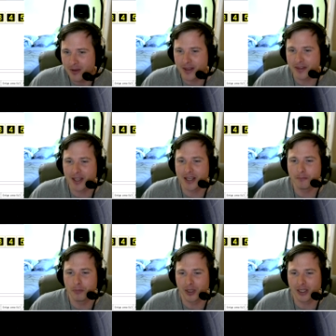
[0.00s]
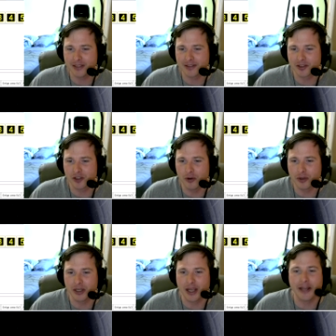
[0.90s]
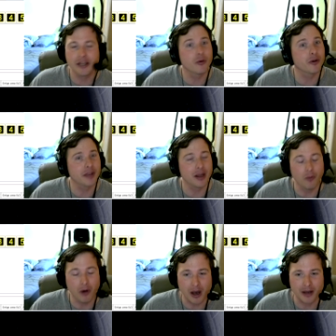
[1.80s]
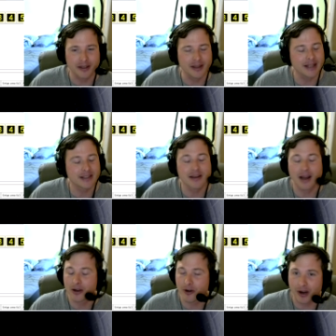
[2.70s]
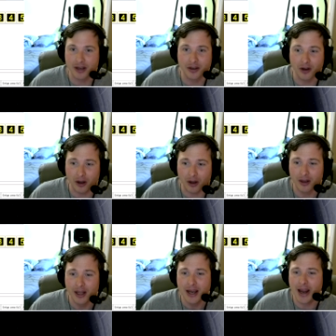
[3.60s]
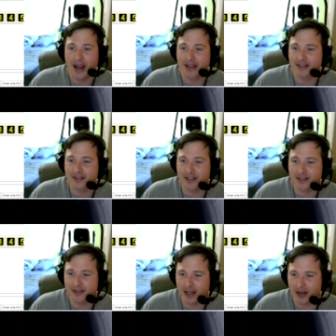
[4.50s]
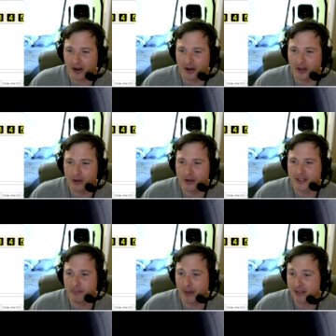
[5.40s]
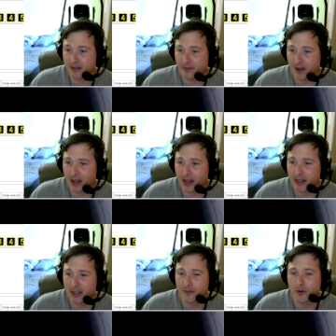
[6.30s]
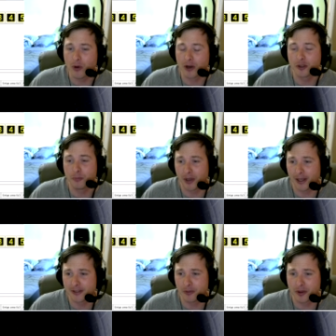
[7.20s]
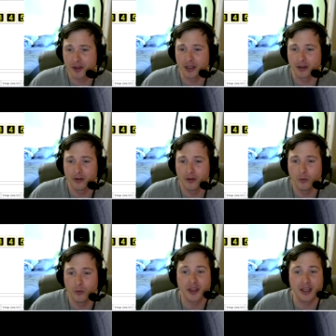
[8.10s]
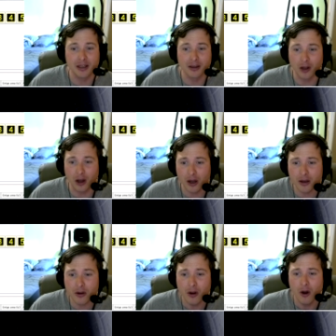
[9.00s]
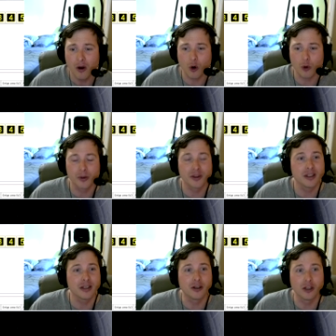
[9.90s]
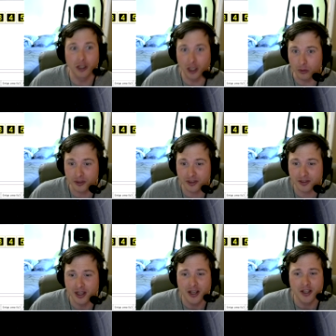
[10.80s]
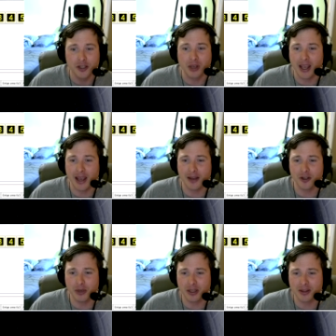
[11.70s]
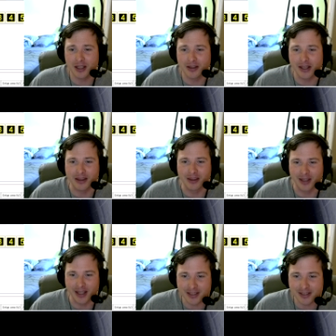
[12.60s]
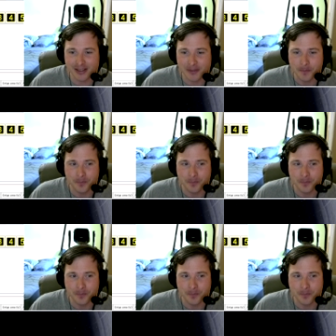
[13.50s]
that they can place the token anywhere they want, and that's not correct at all as it says there, you can specify if you want to place it within within long or within close. You can't do anything like this